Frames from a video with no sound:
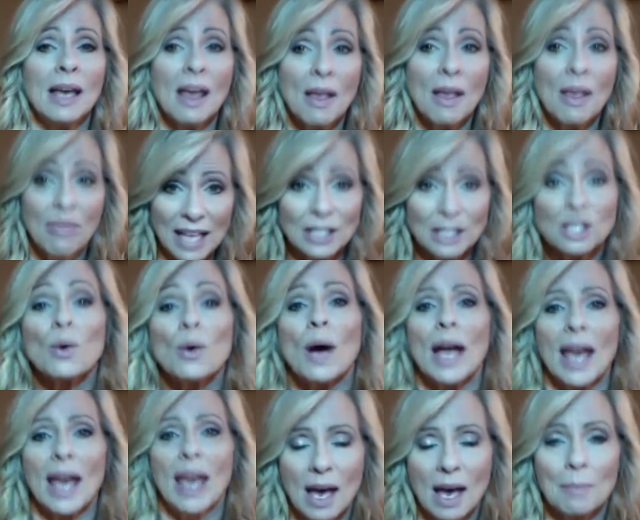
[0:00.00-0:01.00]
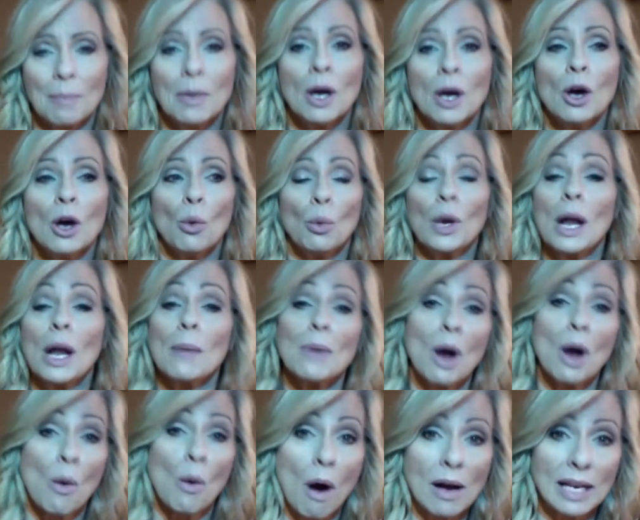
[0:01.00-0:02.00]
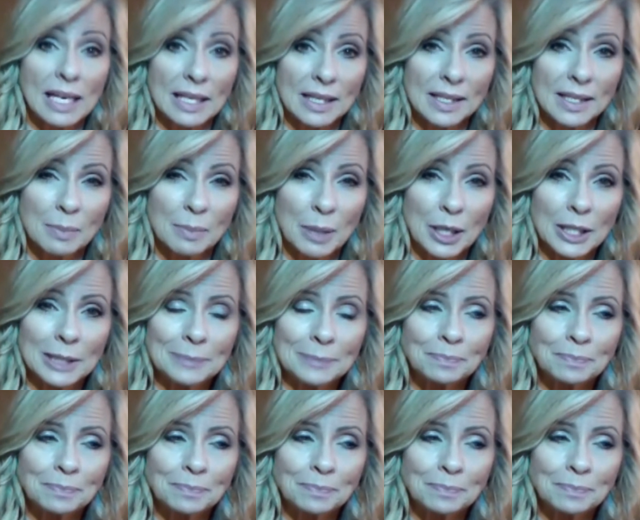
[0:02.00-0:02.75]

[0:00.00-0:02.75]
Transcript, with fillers: That's who I am when I'm not walking in the spirit